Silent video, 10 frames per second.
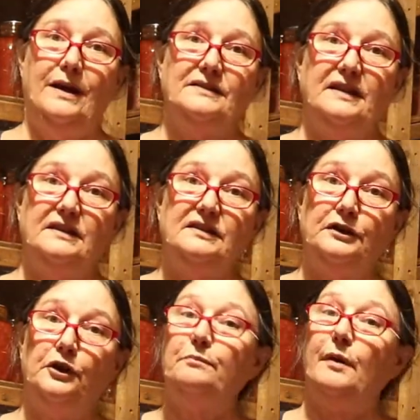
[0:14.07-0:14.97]
is
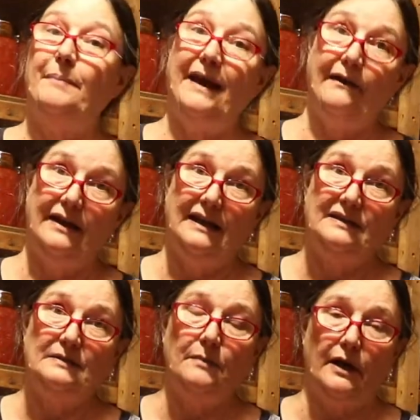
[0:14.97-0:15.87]
considered
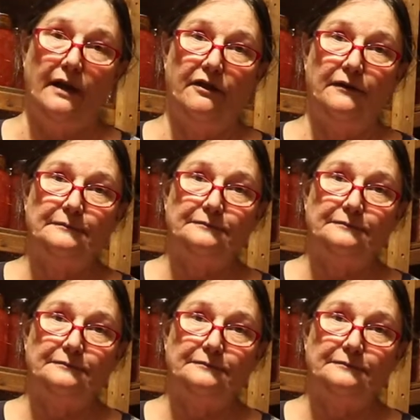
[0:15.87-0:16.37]
Preparedness Month.